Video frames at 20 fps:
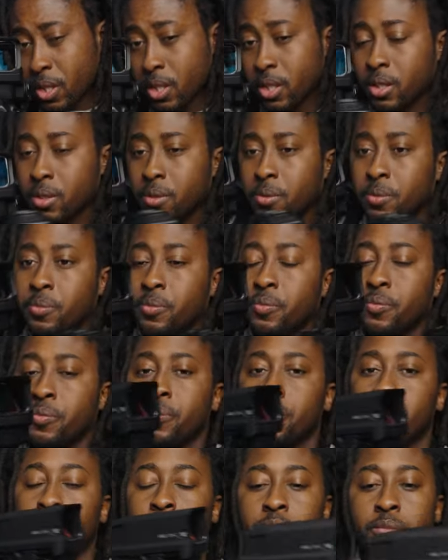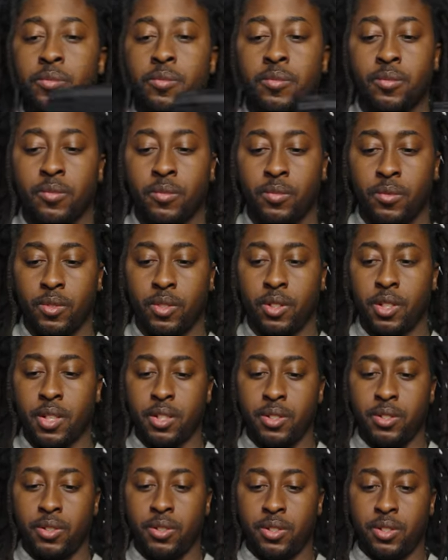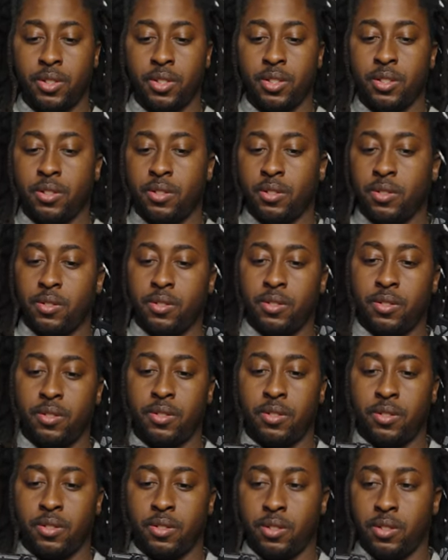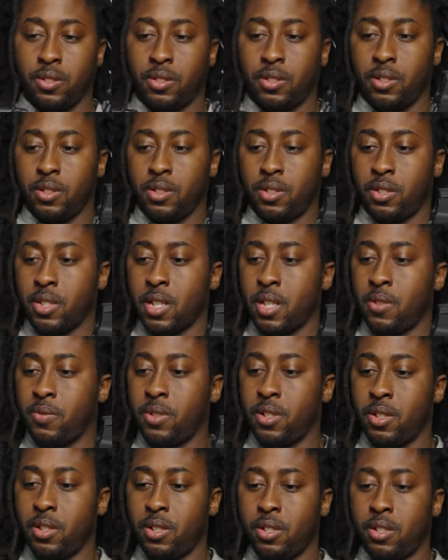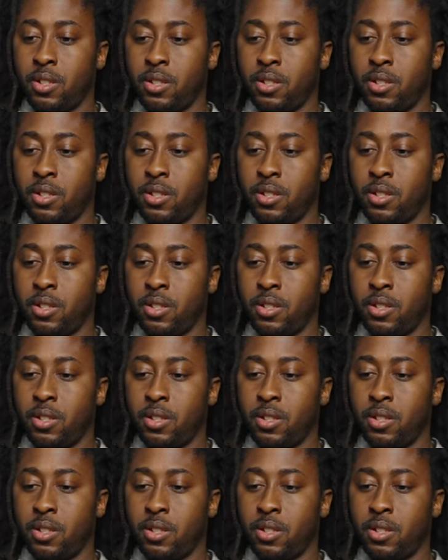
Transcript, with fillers: it in. Let you see. Safety.